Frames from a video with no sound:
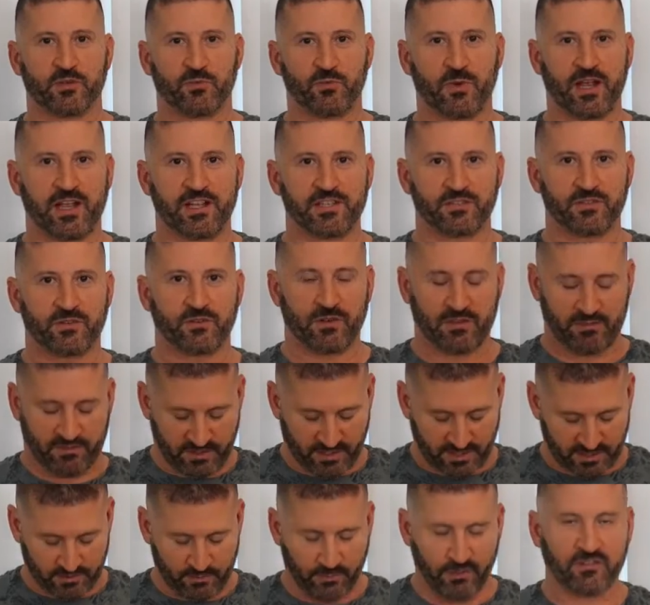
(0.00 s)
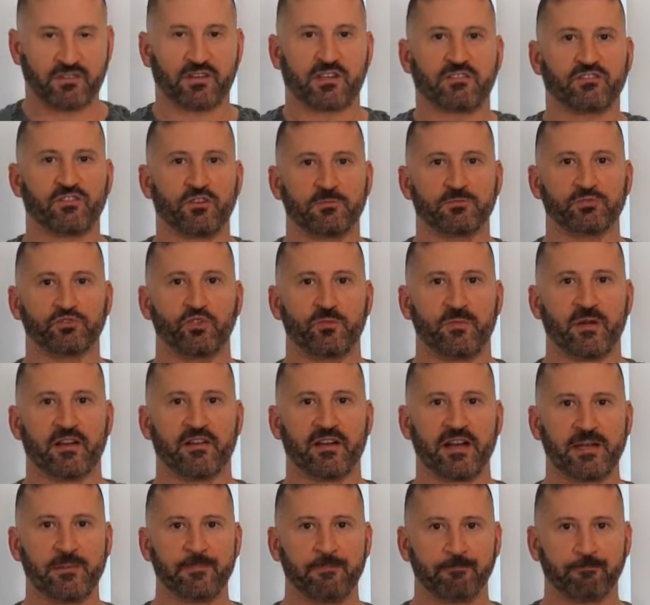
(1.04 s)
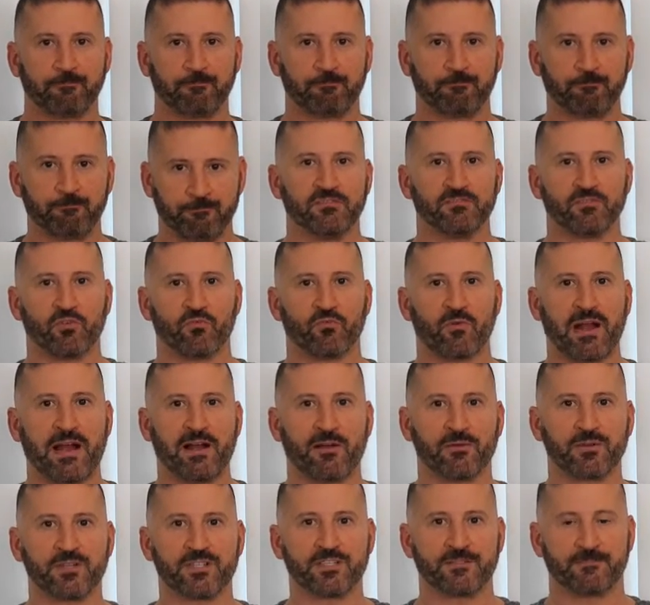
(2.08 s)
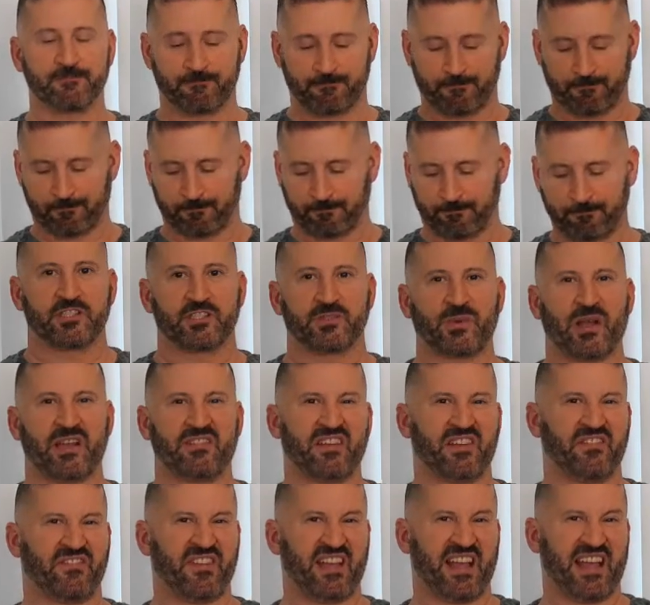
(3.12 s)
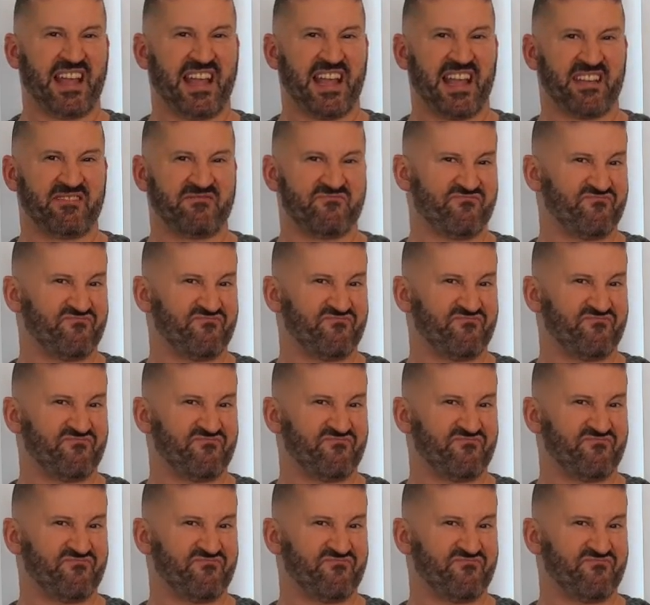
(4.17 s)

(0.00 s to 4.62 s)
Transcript: weight, so it looks like a little blueberry, a little round. Play with that.